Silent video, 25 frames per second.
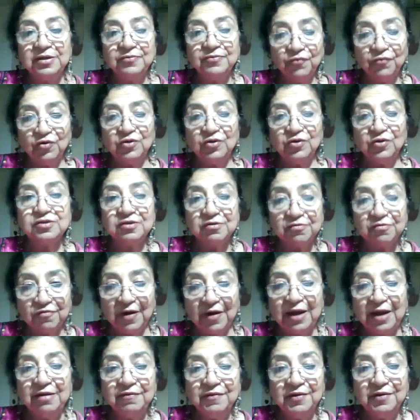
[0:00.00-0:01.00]
for the
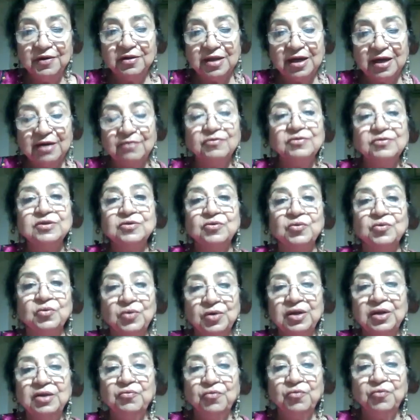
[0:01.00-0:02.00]
survival, that was the
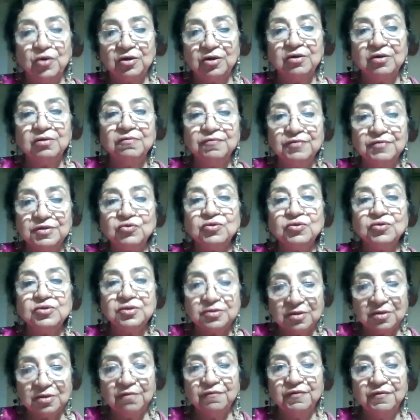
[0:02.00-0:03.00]
only water which was
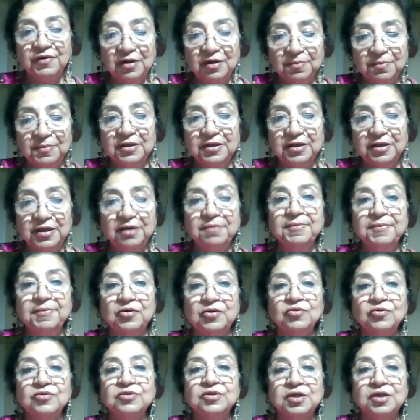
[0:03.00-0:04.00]
available there,
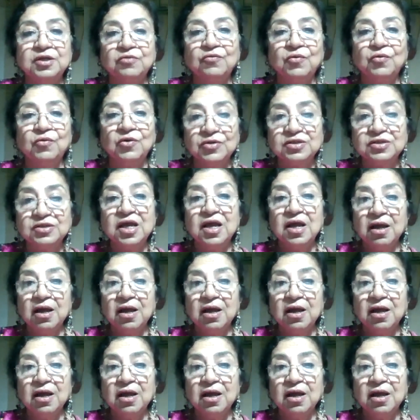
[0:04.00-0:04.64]
because it was,